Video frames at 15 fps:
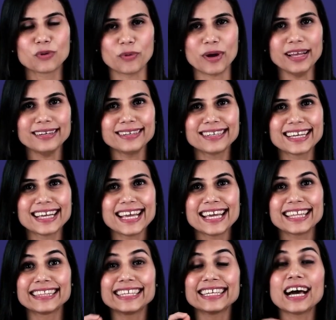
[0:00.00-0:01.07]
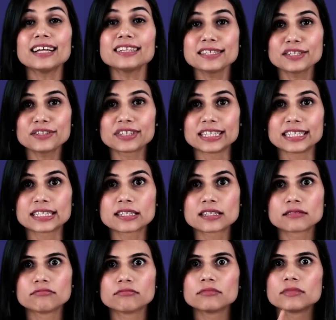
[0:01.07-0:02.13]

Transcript: Well, the answer is